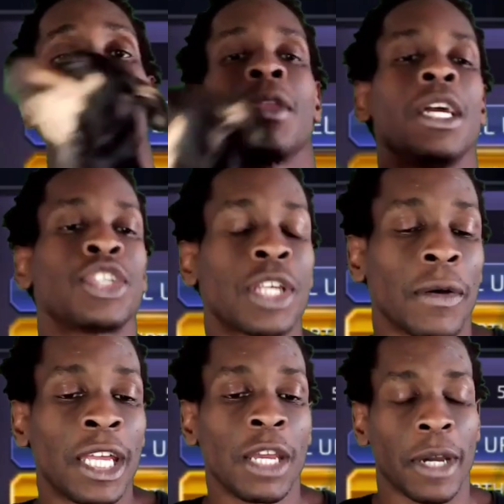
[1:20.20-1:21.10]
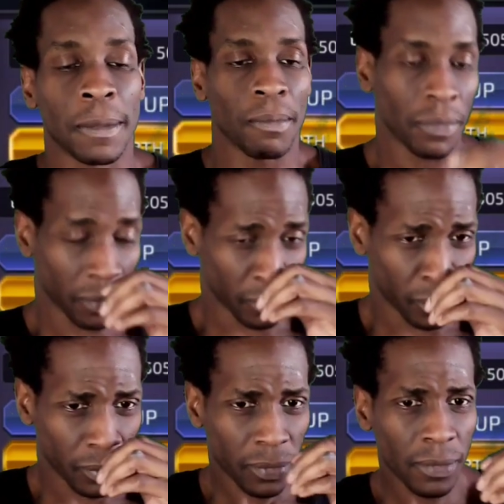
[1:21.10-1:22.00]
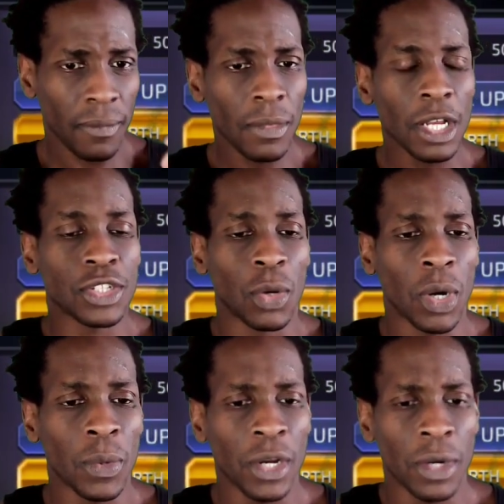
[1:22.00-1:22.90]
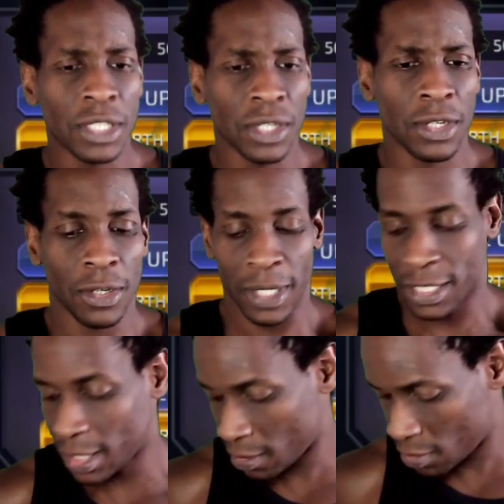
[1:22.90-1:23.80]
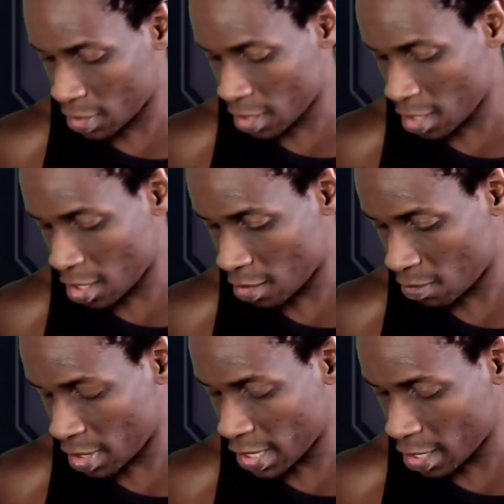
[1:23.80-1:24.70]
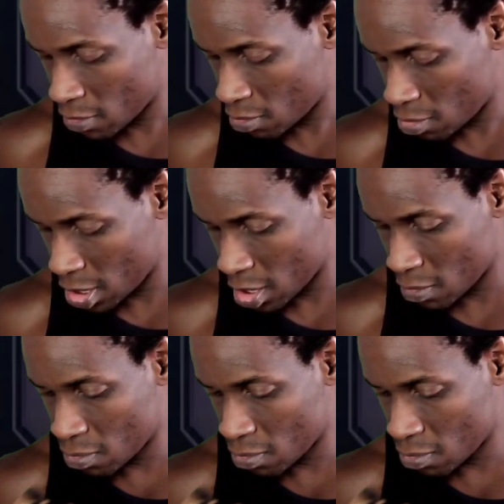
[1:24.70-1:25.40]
So anyway, so what we're going to do is sit, hey, lay down,